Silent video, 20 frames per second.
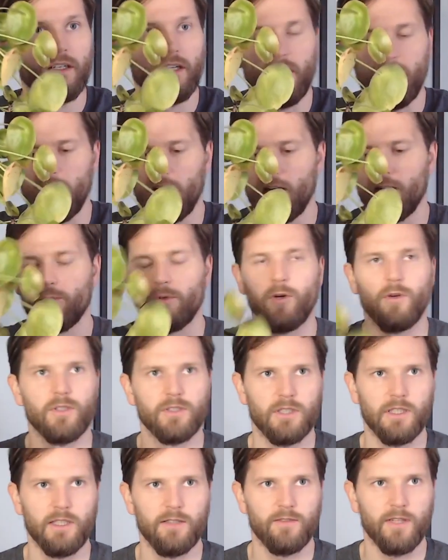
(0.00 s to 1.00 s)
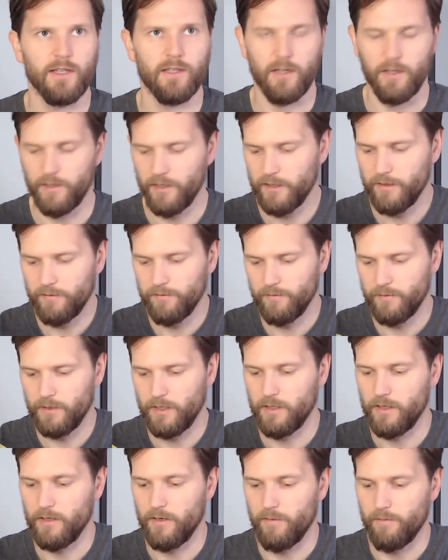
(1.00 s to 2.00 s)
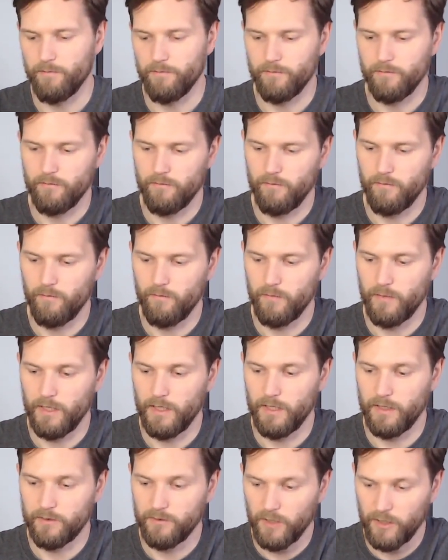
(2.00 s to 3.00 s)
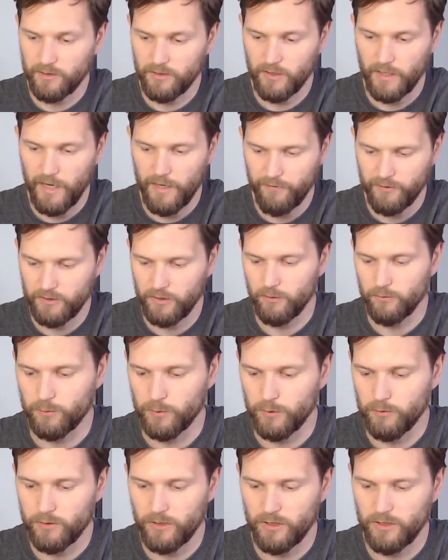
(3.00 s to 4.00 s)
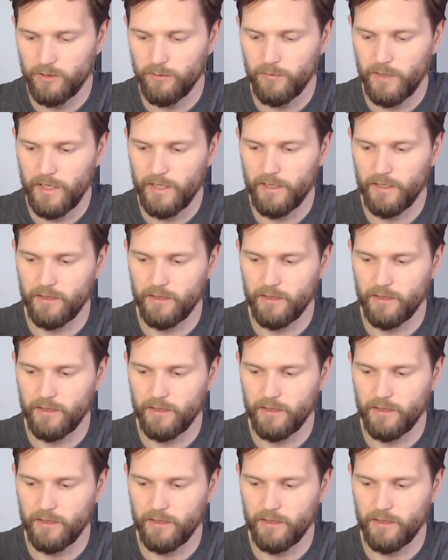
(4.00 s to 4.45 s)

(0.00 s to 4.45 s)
I'm going to leave that on there. It doesn't have its own system yet.